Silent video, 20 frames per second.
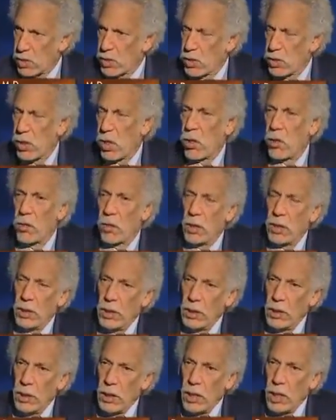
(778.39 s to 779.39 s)
So,
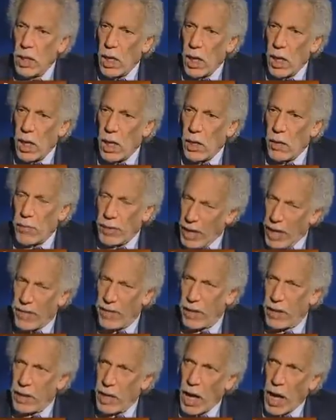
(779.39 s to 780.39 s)
but I
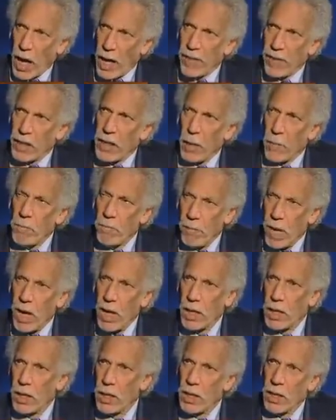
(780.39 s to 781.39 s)
think
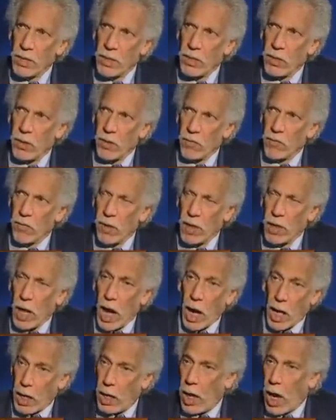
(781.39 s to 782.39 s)
among sort of
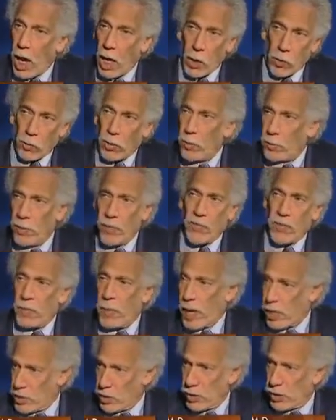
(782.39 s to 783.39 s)
a group of
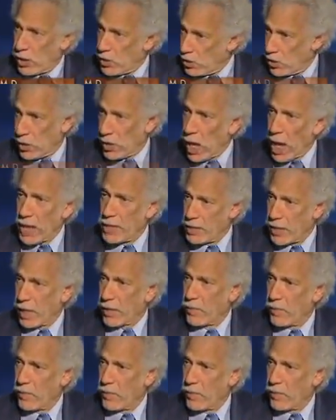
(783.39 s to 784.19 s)
specialists and high-tech